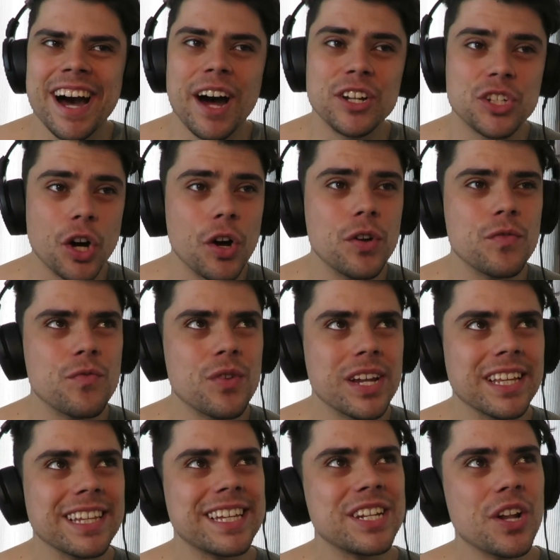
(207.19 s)
I don't
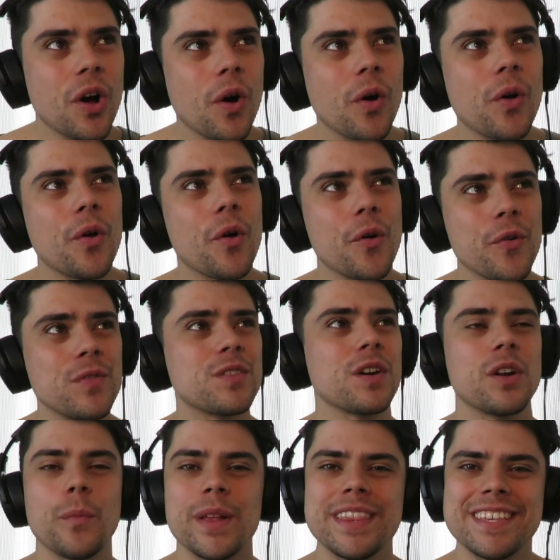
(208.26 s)
really know who's
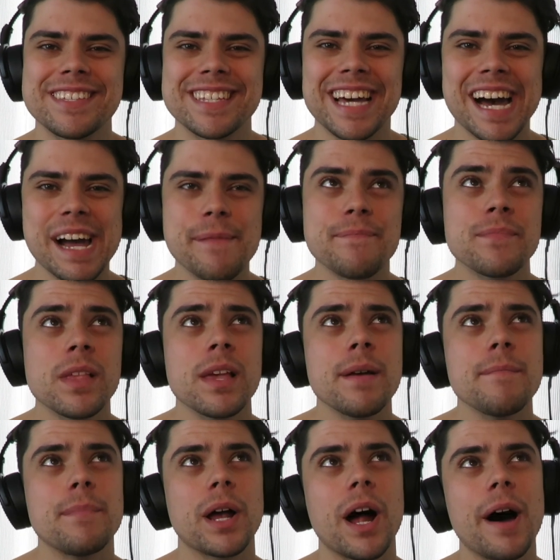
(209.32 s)
going to win this game,
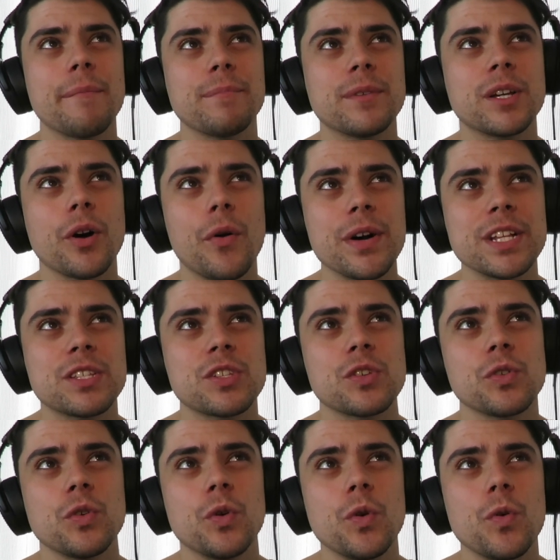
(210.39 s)
but I'm going
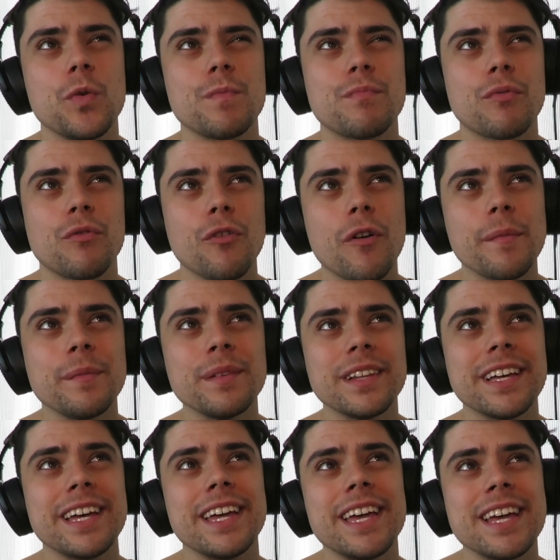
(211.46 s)
to
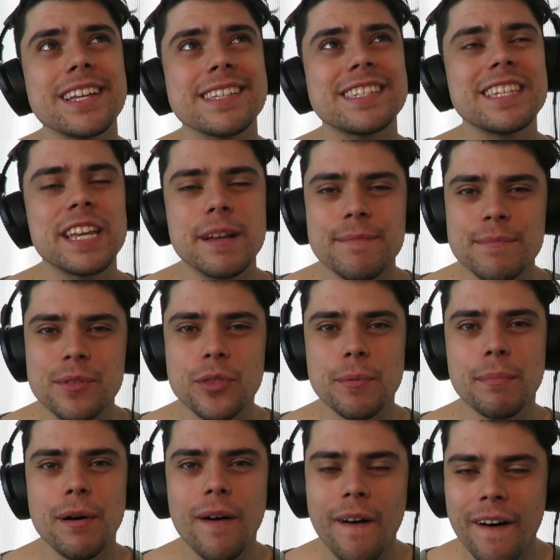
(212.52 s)
probably tip the
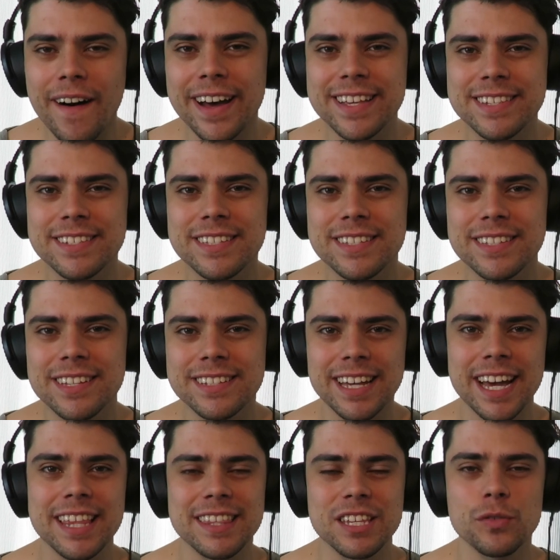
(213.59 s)
Pies to
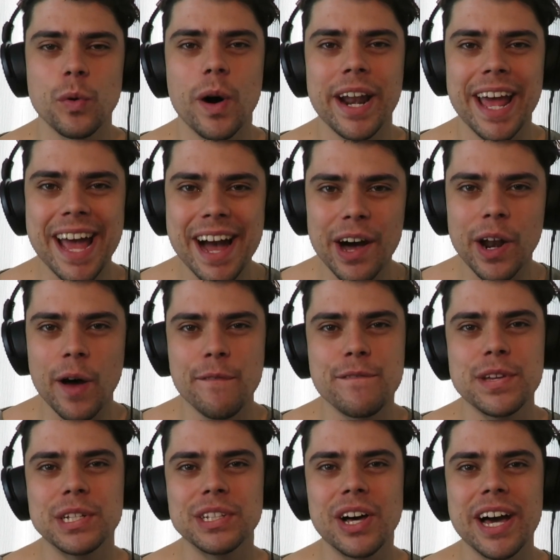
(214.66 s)
take this one out. I
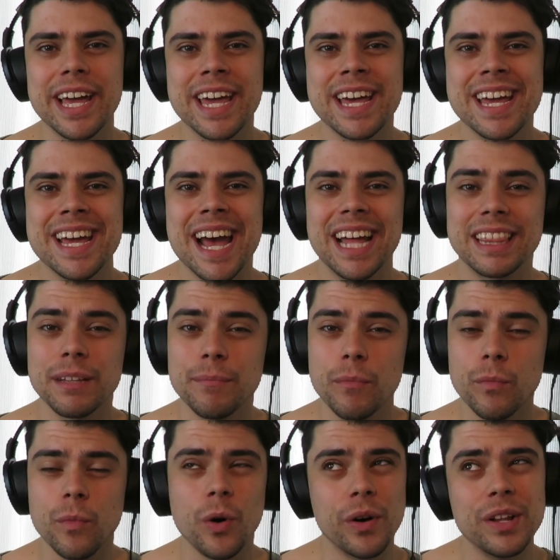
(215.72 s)
feel like at the
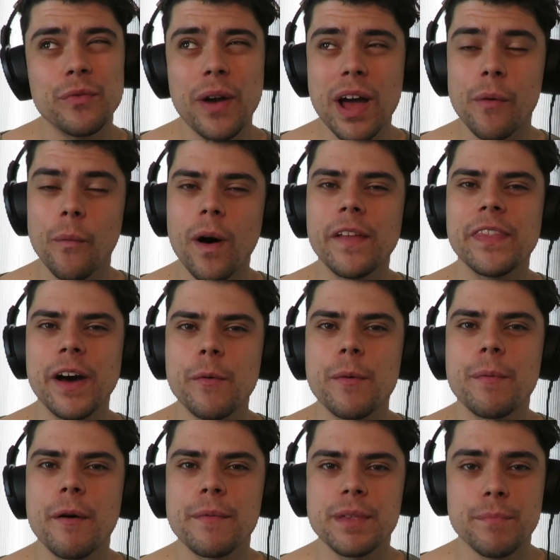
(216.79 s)
well in round one they were
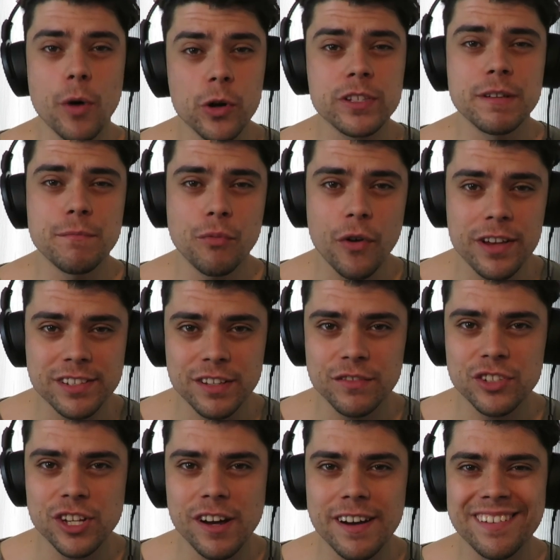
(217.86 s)
probably the most impressive
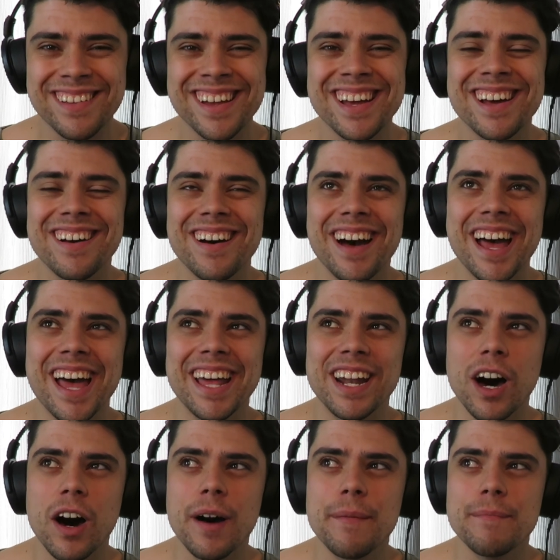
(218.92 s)
side. And
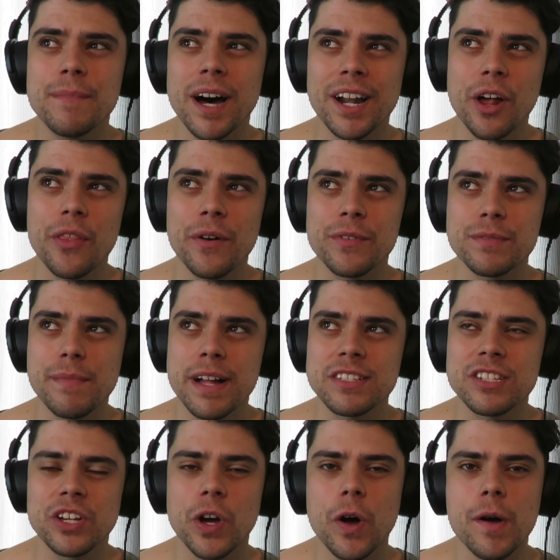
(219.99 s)
I'm, I know that was
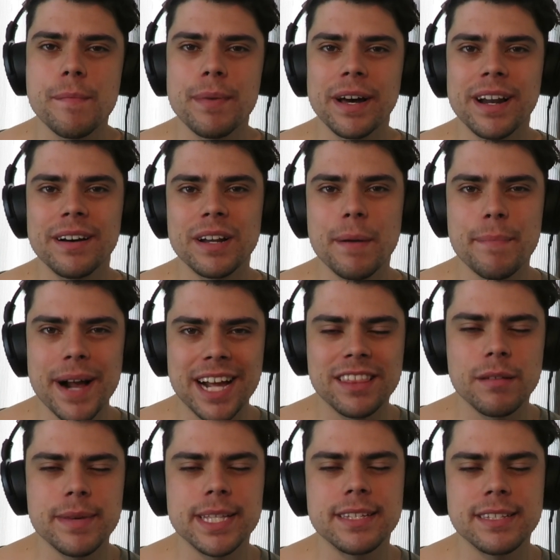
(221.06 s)
months ago, but I'm going to back
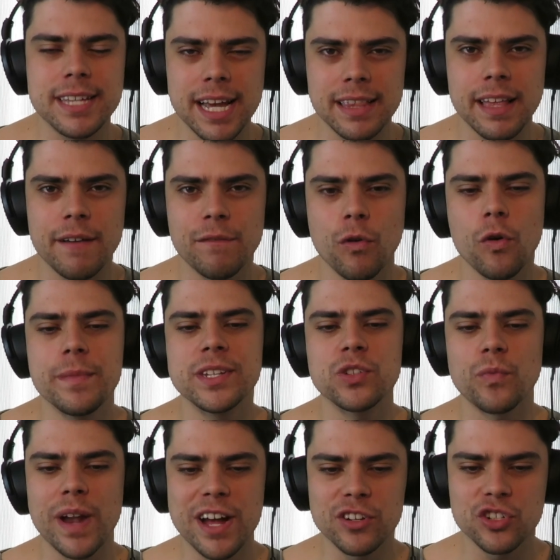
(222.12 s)
them in to take that form
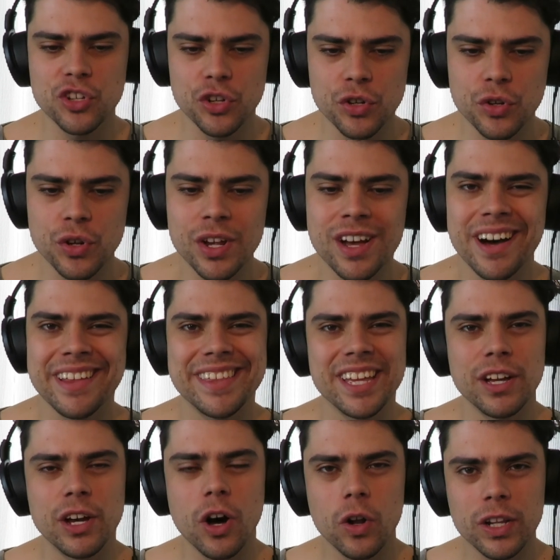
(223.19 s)
into round two. I
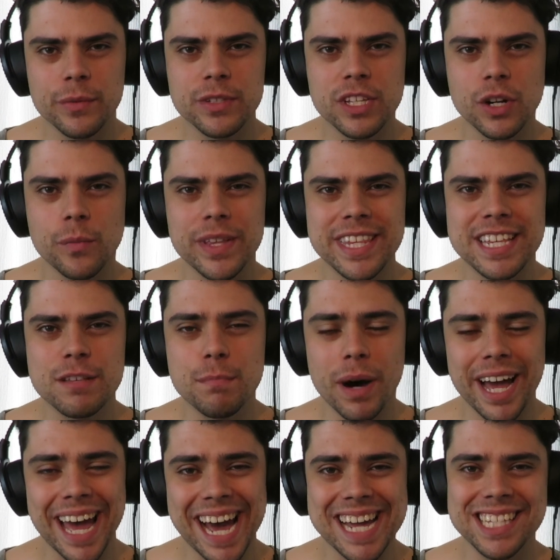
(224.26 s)
think Collingwood's going to win this
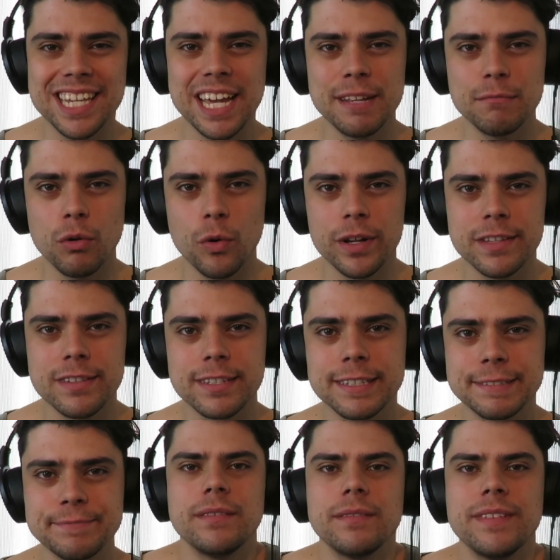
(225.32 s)
by 18 points.
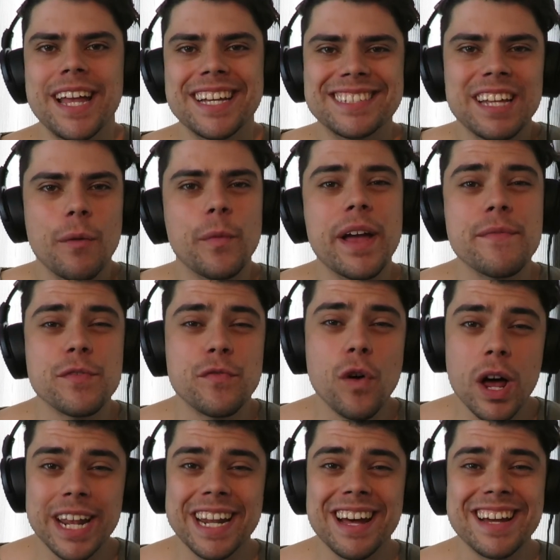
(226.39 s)
Next up, we have the
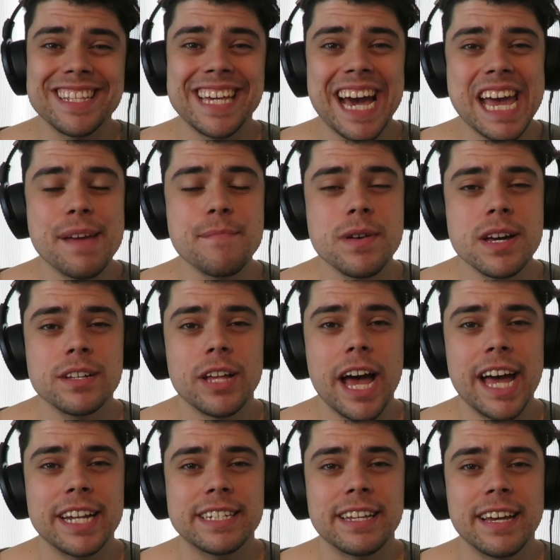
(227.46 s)
Friday night game
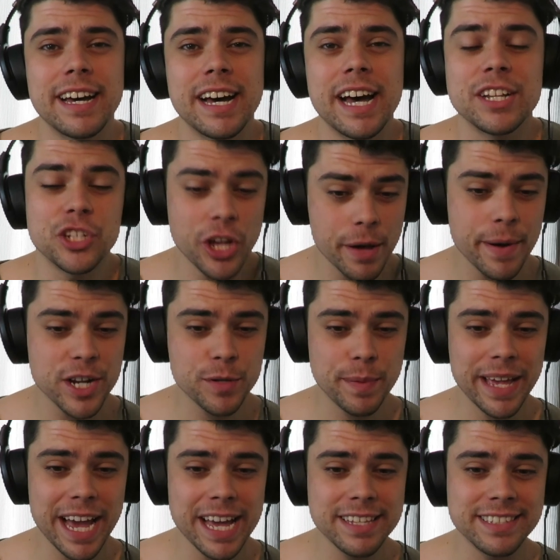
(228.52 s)
at uh,
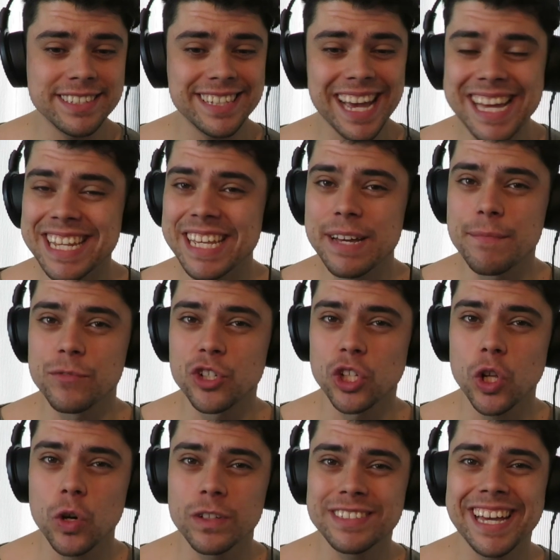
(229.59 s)
GMHBA Stadium.
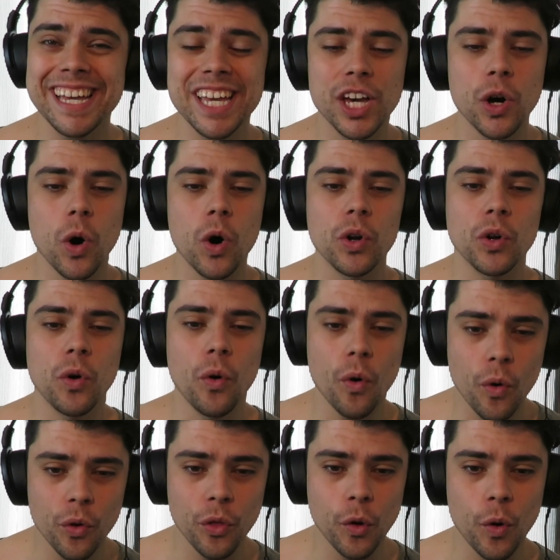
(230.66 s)
Geelong taking on
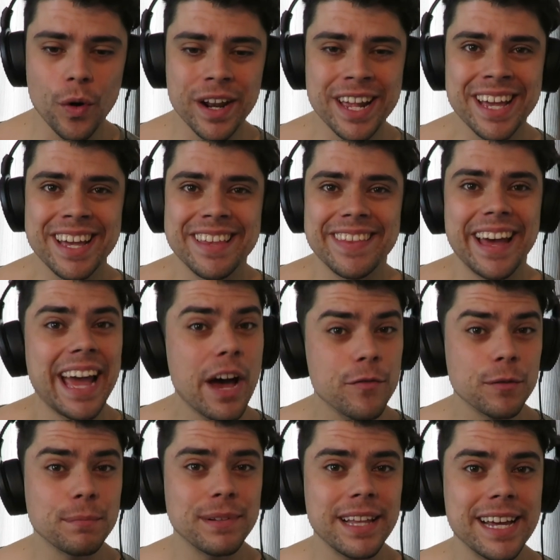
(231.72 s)
Hawthorn. They
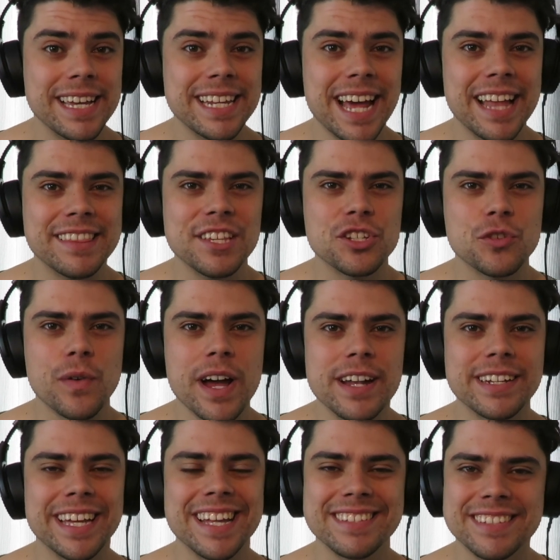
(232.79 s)
haven't played at this
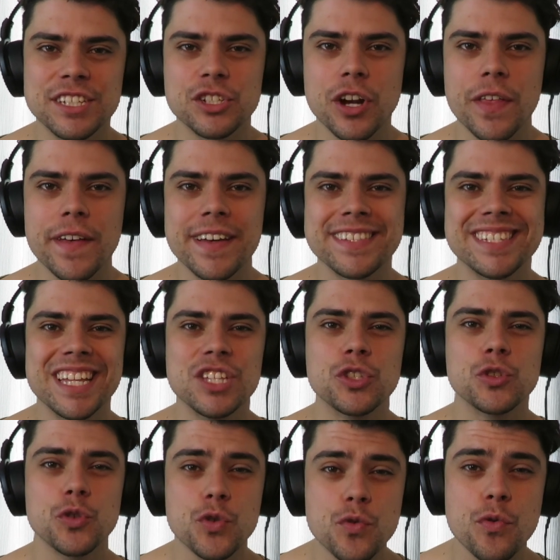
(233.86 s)
ground against each other since
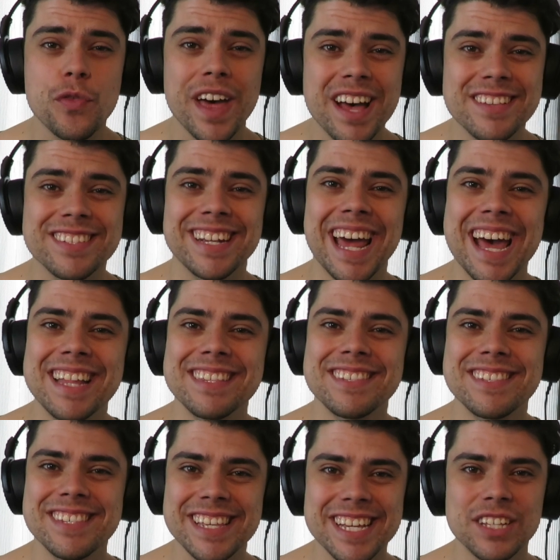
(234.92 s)

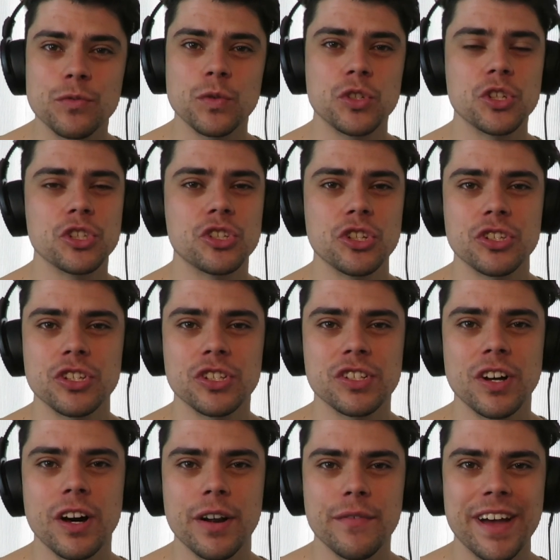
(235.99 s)
2006, which is just a
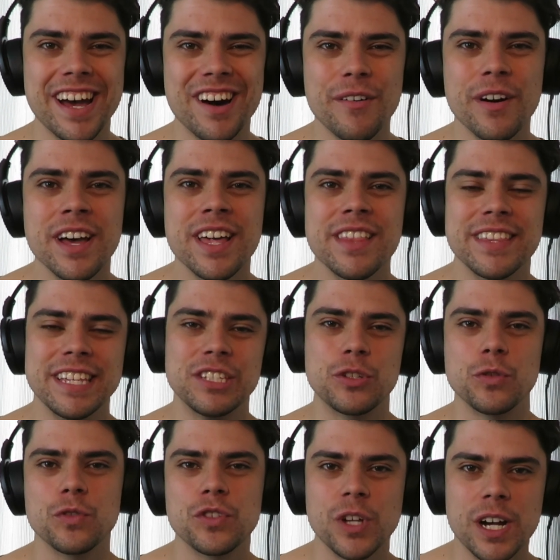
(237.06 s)
sign of how these
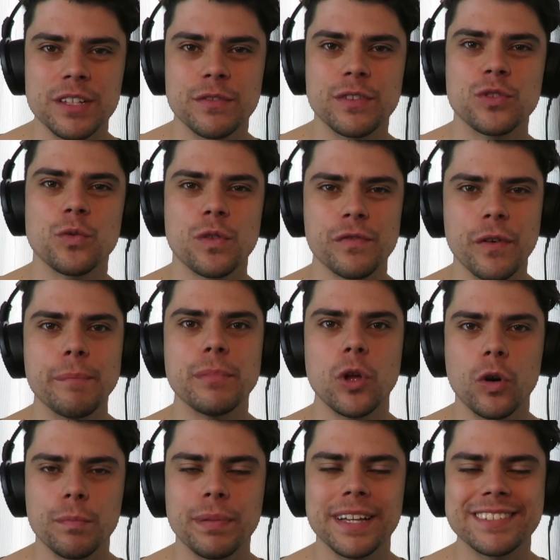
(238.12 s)
two sides have sort of a
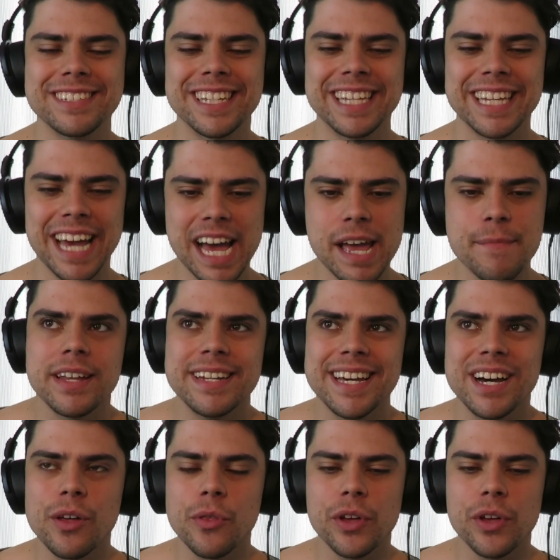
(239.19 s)
blockbuster game. Now, the